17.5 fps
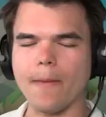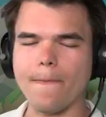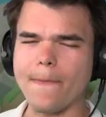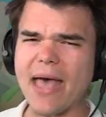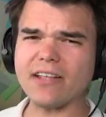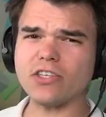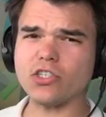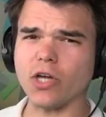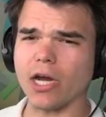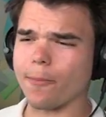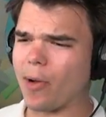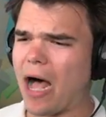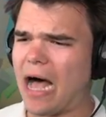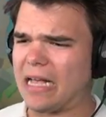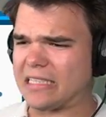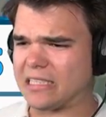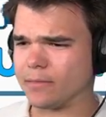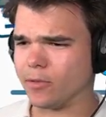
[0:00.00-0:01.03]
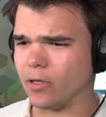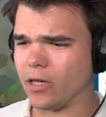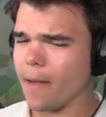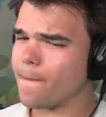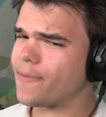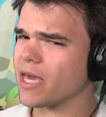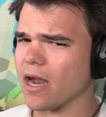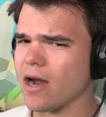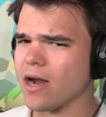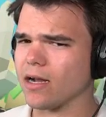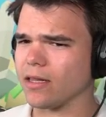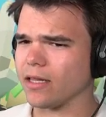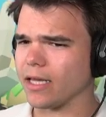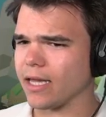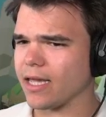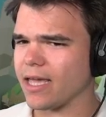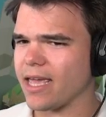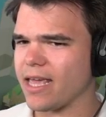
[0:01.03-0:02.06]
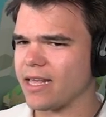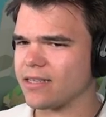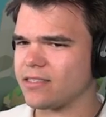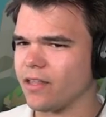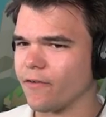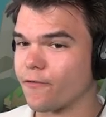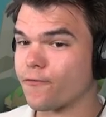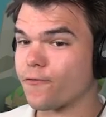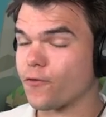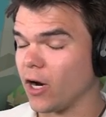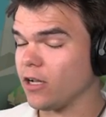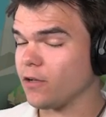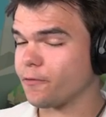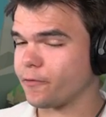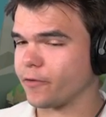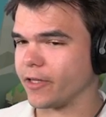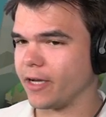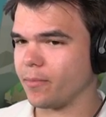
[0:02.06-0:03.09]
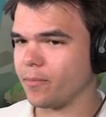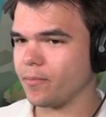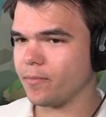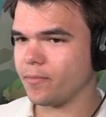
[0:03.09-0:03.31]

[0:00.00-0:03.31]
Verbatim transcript: The best trick possible, apparently, is the front flip.